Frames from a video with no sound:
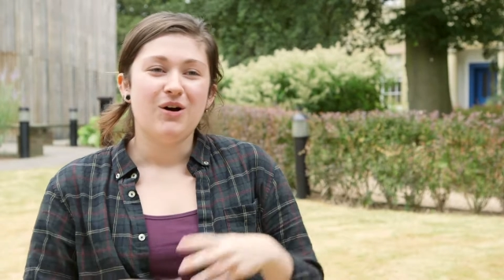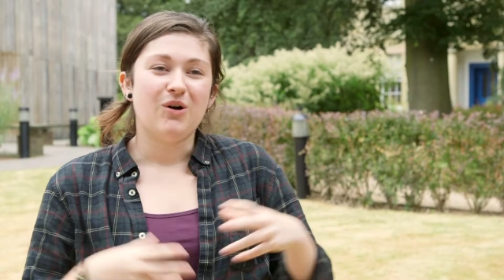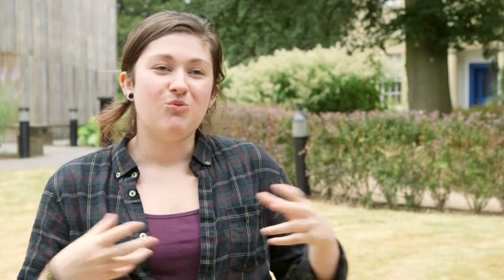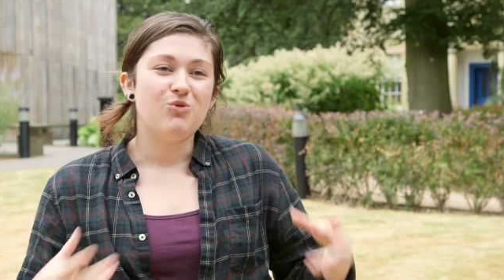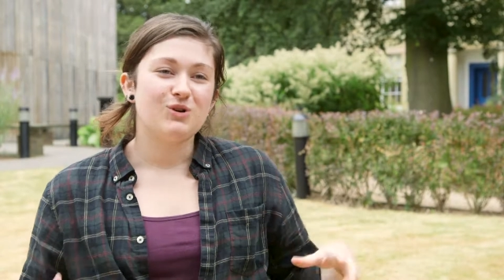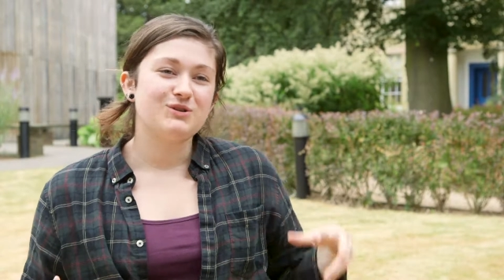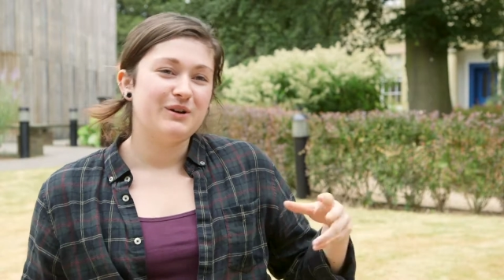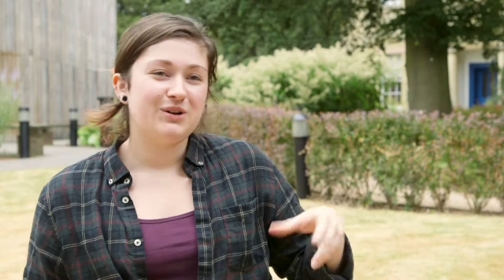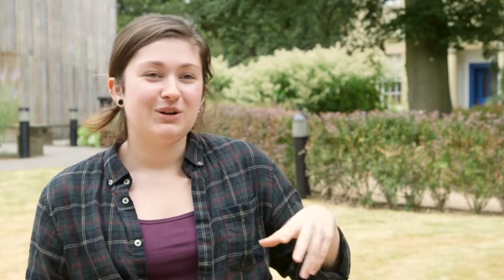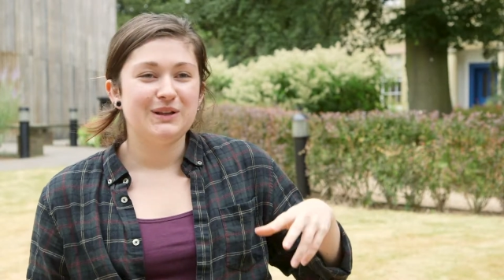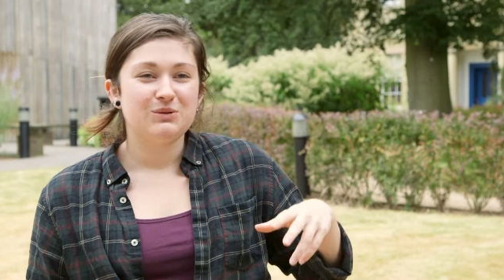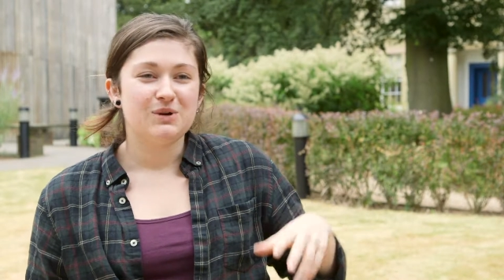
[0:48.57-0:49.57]
on what's going
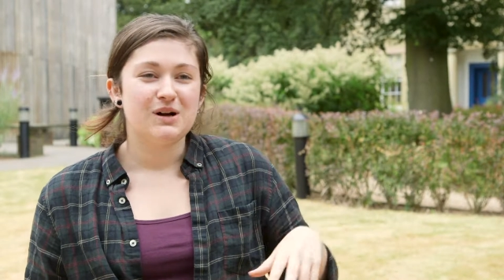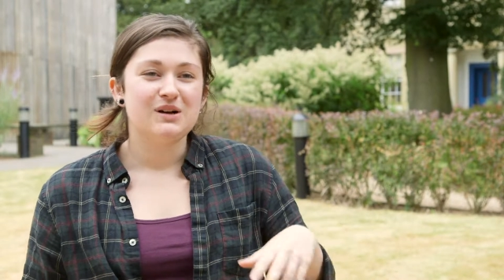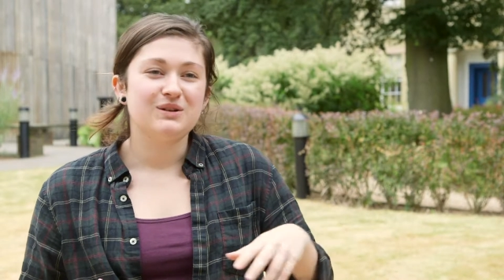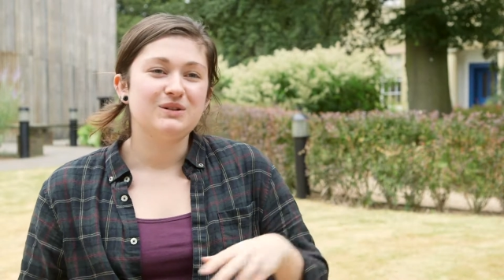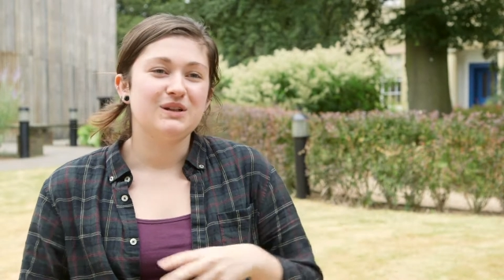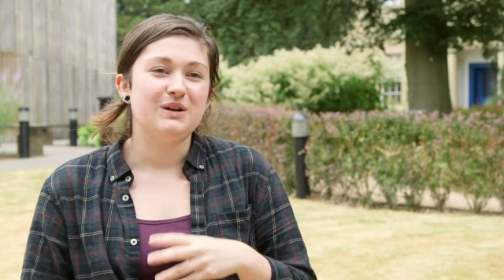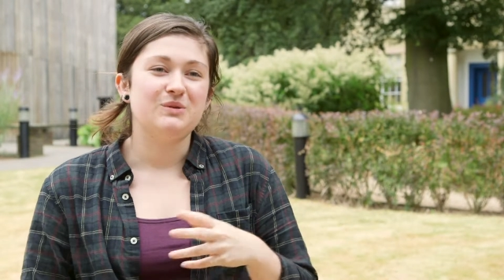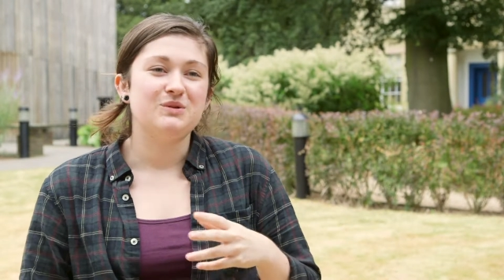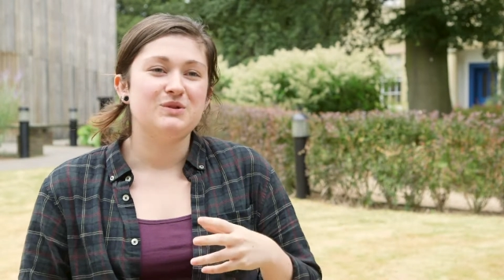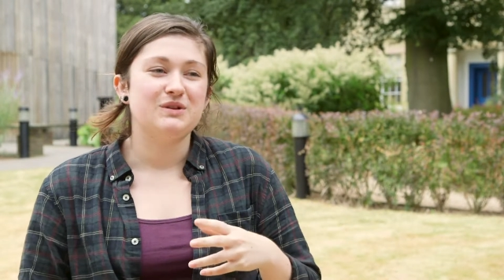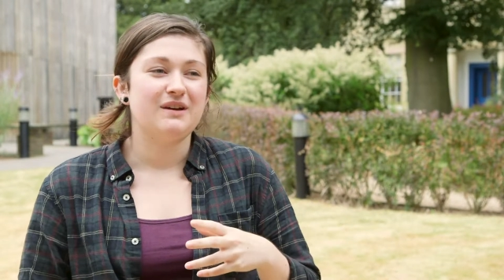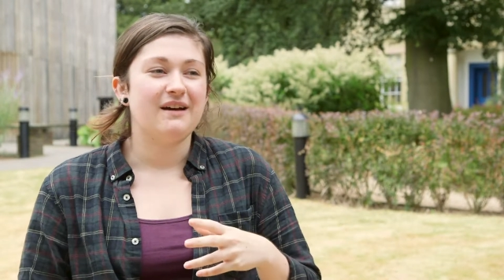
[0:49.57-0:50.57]
on in the world
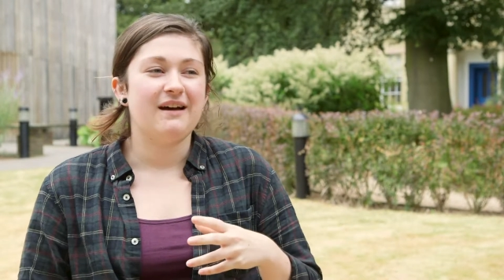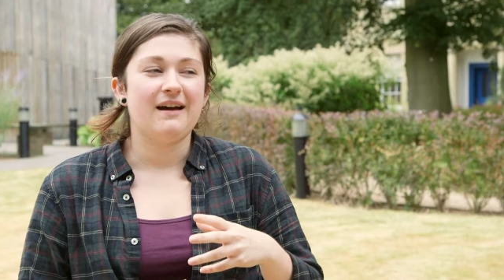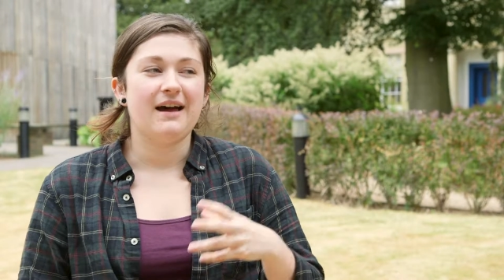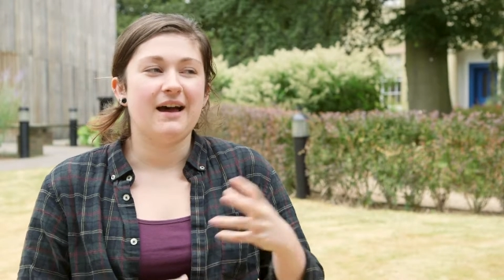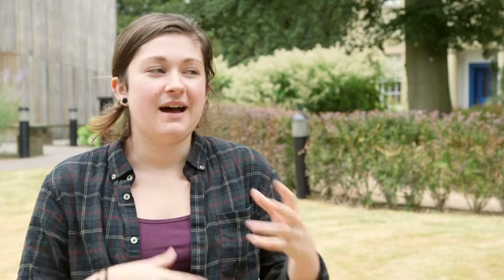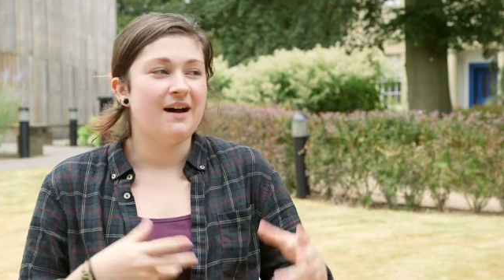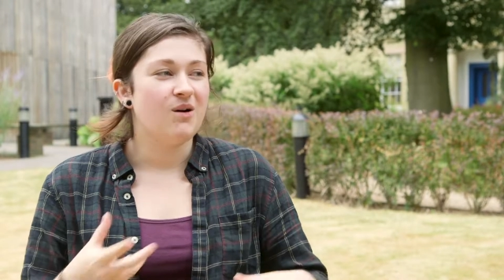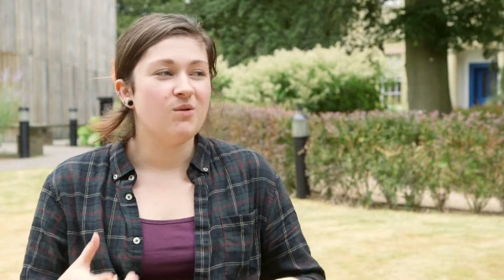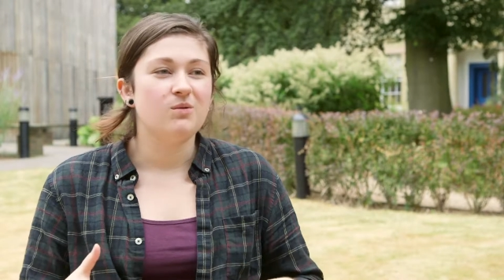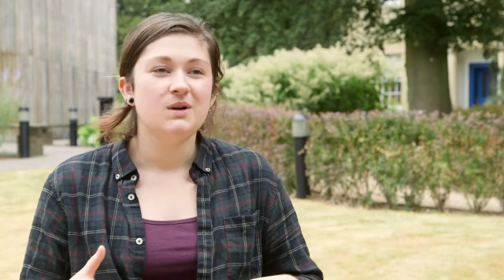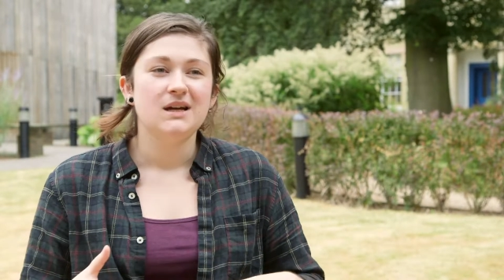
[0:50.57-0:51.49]
and how